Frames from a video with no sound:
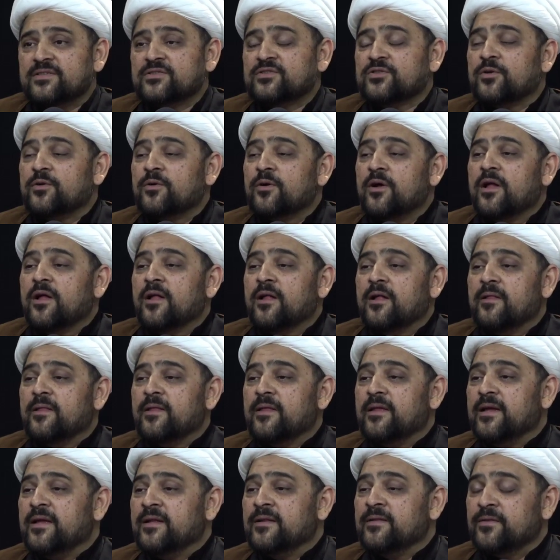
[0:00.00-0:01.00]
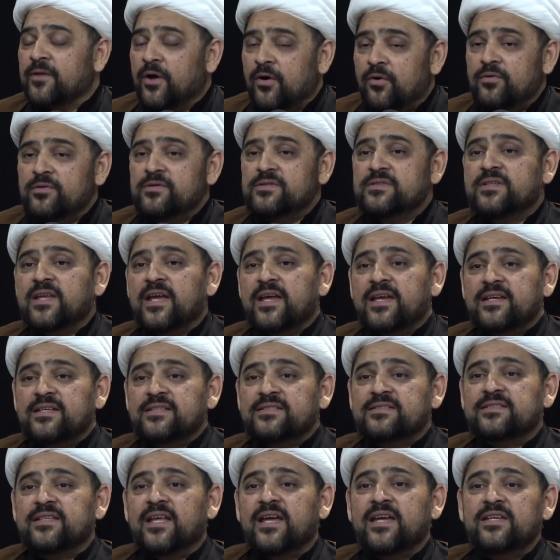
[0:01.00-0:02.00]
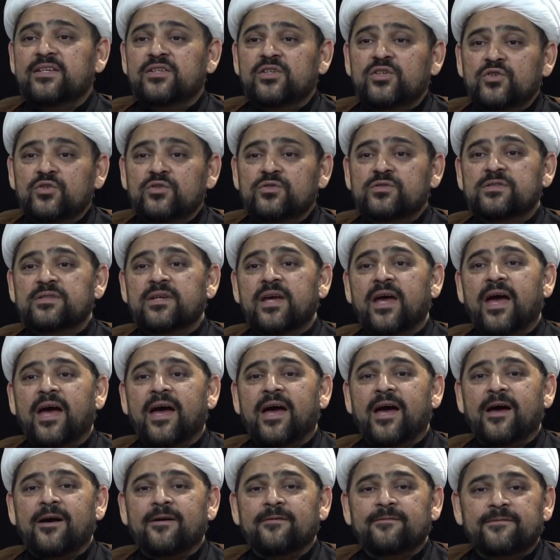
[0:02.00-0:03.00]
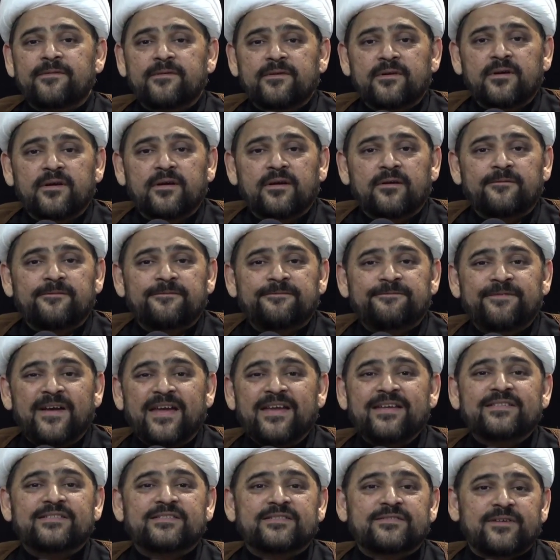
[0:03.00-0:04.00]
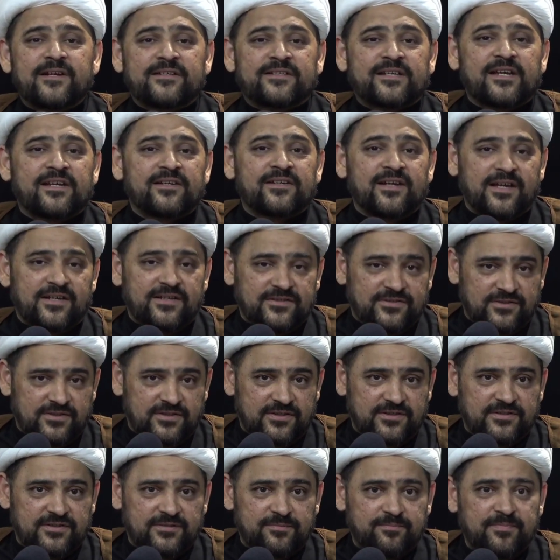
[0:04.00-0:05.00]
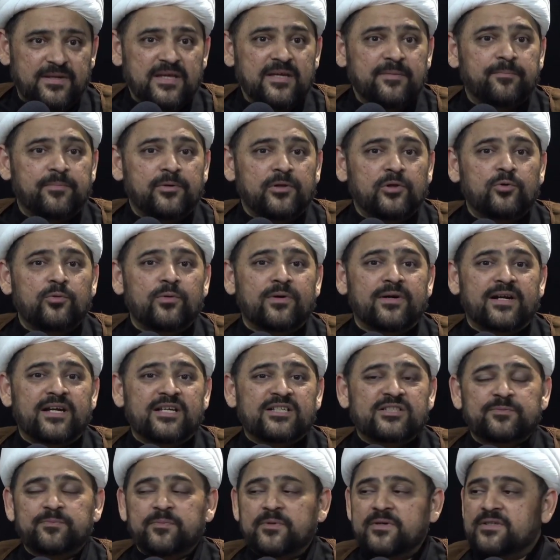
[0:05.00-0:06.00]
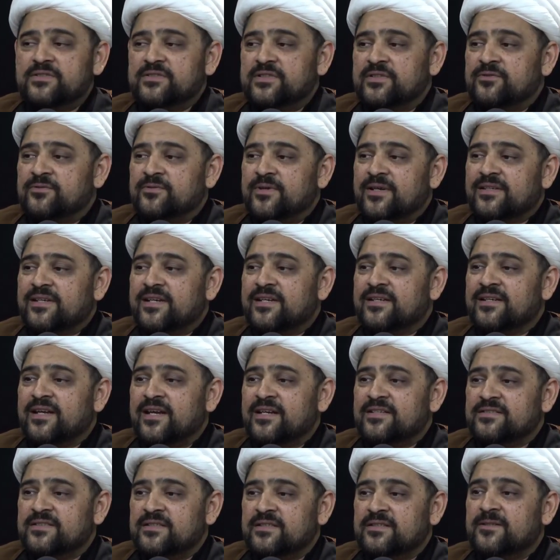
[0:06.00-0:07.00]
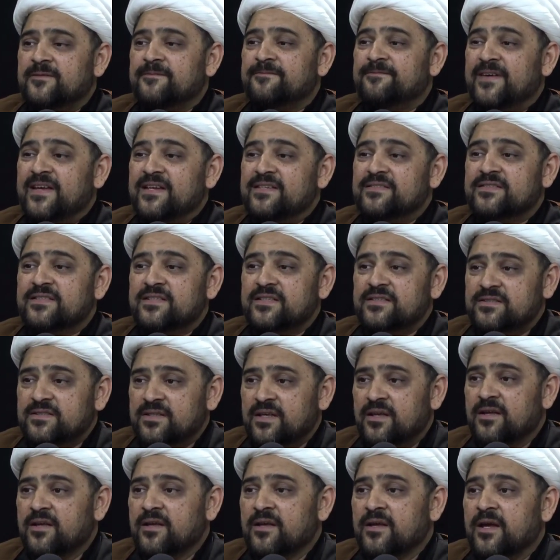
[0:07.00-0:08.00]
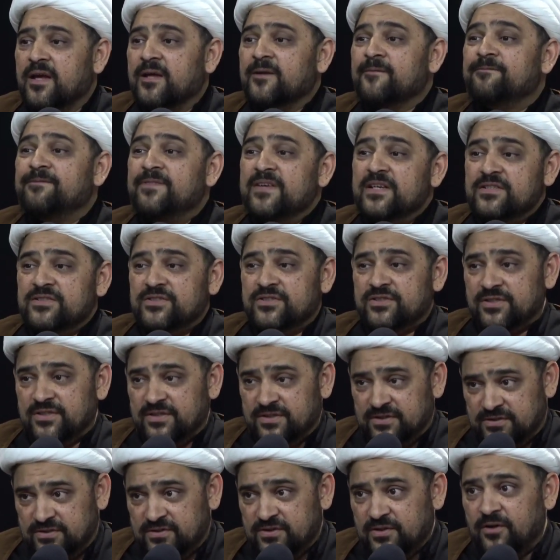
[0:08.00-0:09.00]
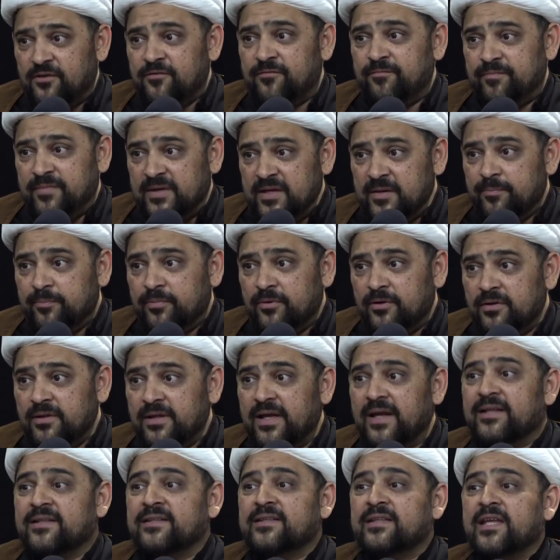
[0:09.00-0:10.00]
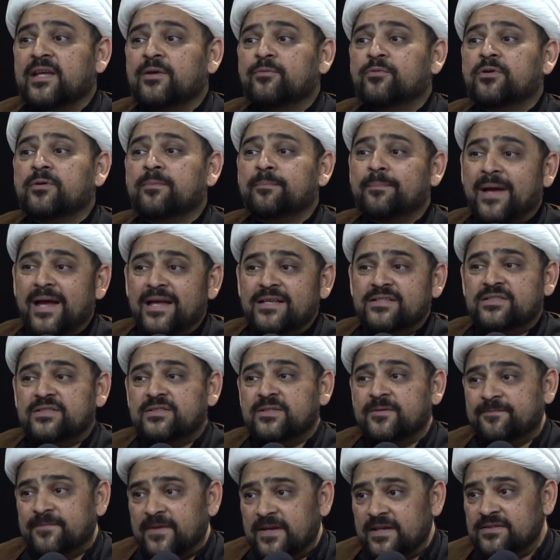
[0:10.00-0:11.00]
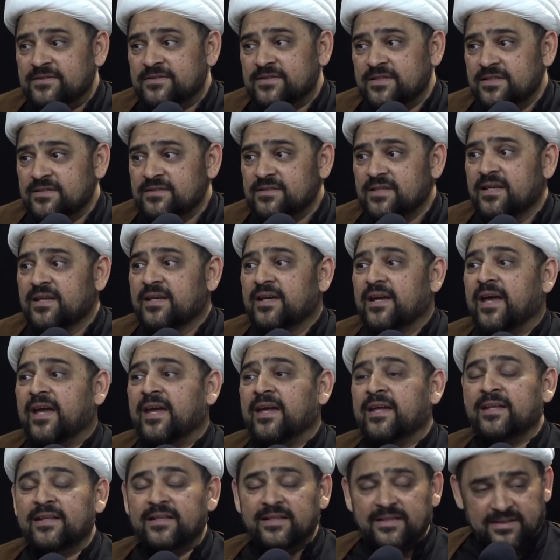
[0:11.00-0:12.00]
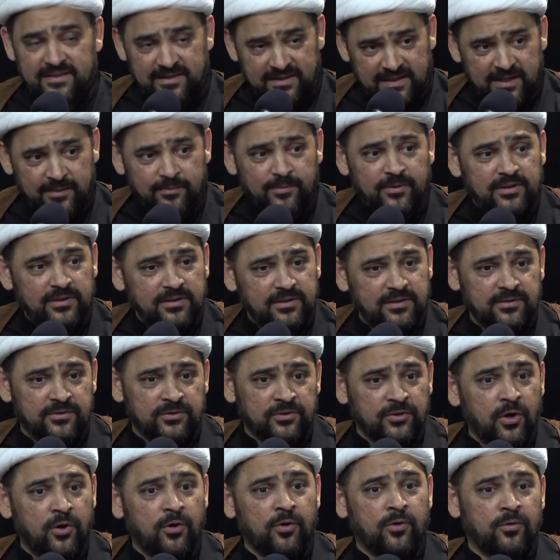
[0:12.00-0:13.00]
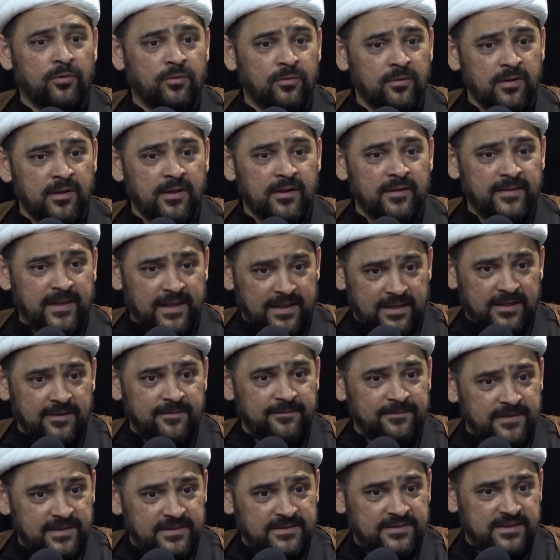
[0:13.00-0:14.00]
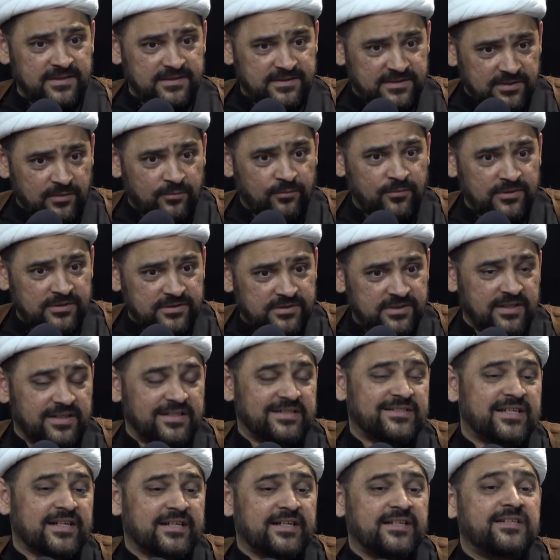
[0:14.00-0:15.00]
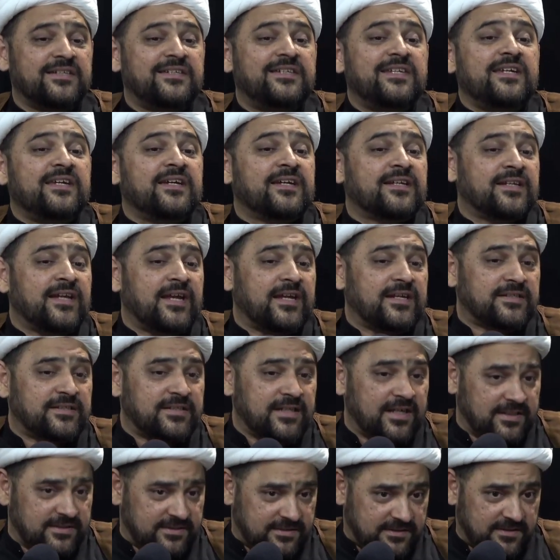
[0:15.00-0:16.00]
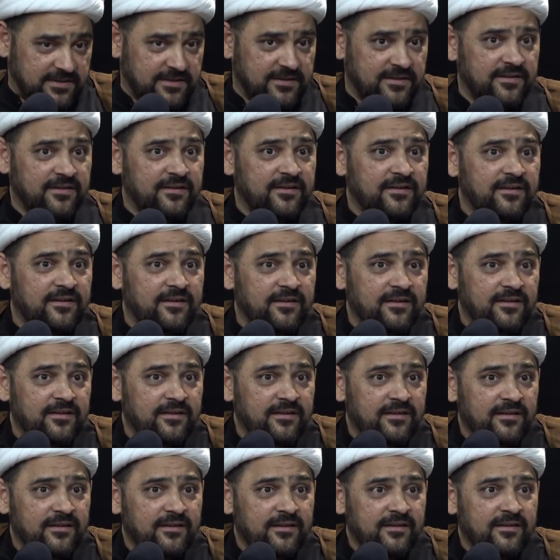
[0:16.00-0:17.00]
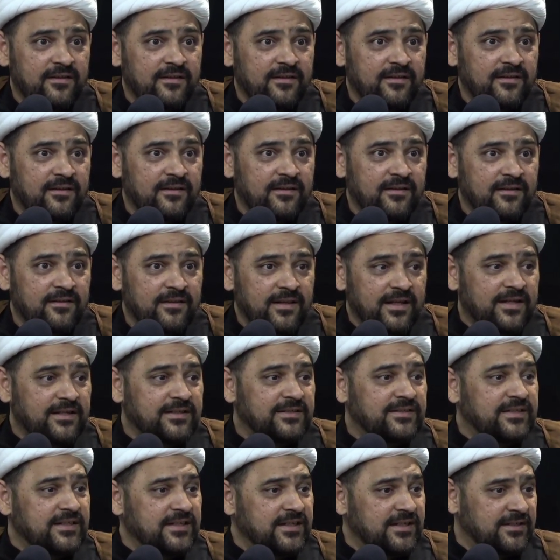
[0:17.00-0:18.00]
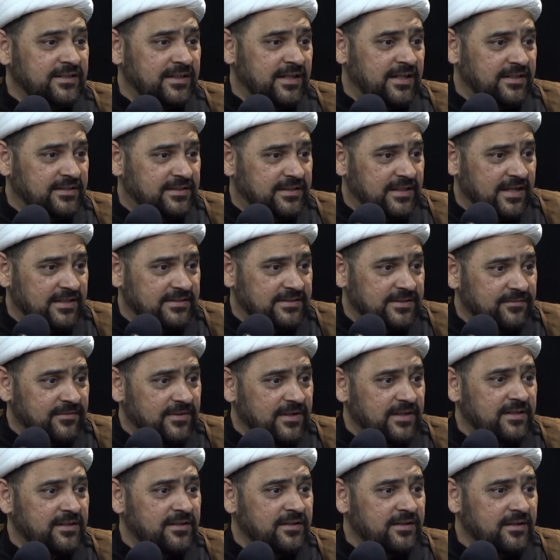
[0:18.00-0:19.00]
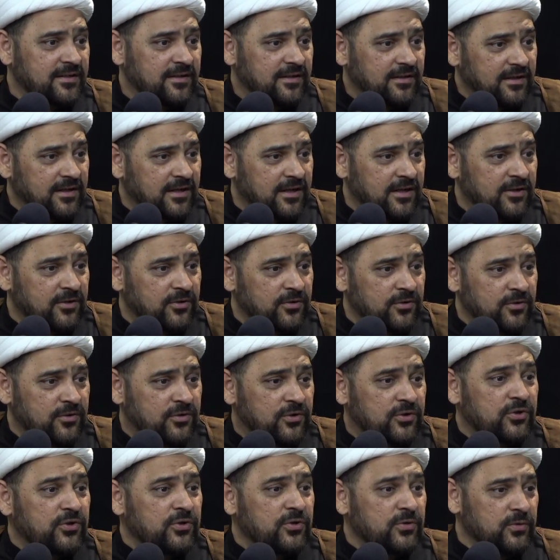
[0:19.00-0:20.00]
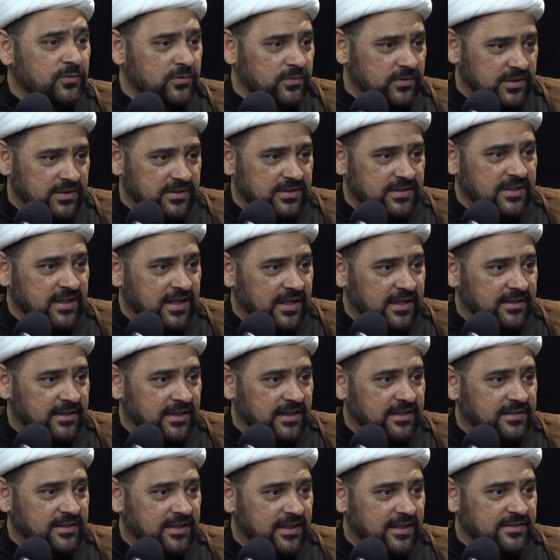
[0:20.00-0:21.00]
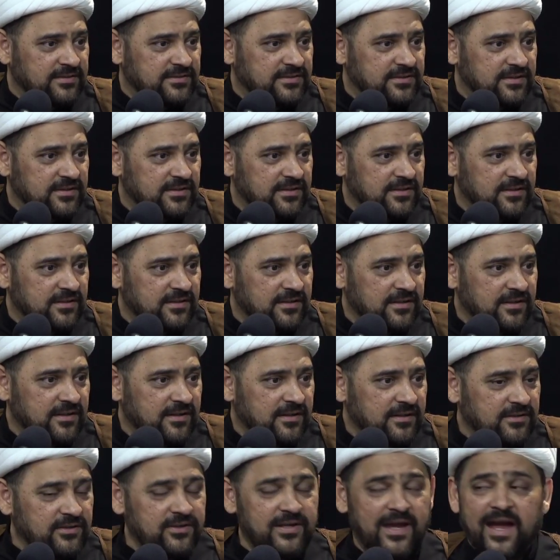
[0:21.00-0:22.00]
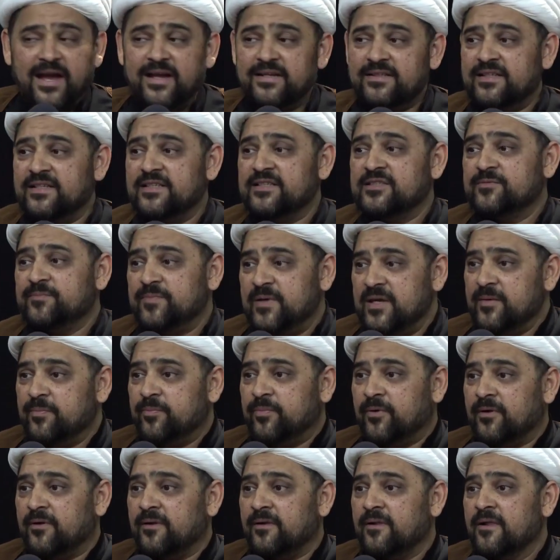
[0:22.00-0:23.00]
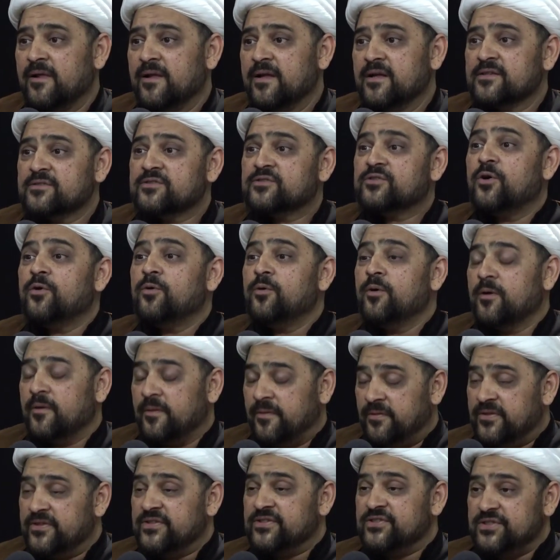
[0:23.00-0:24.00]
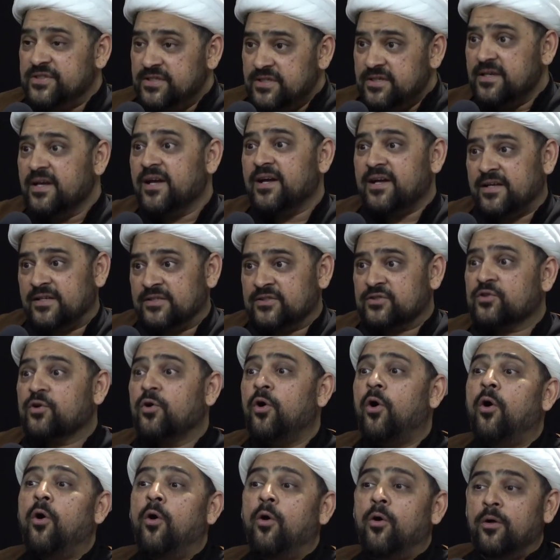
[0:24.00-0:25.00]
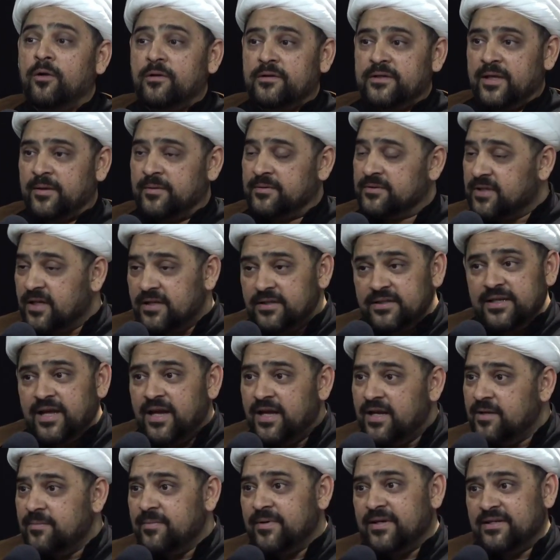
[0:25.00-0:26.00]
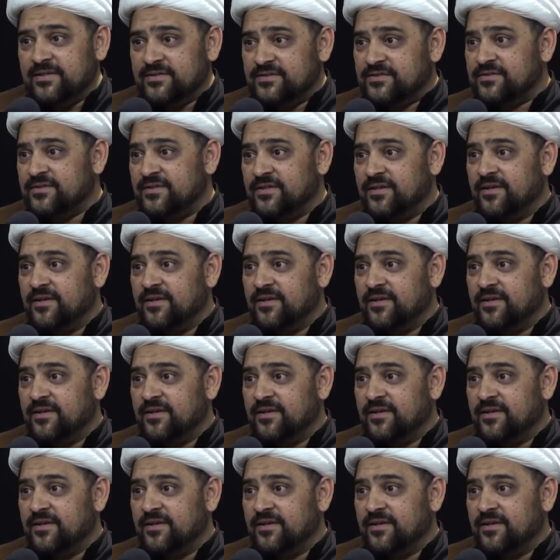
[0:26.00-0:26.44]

So in those days, they used to have face recognizers, people who were experts in recognizing the faces and features of people, and they would match the faces, and they will know that if this is someone's son. It's like a DNA test. Like a DNA test, a very crude DNA test. You had these people. So the Shias called them. It's not the enemies.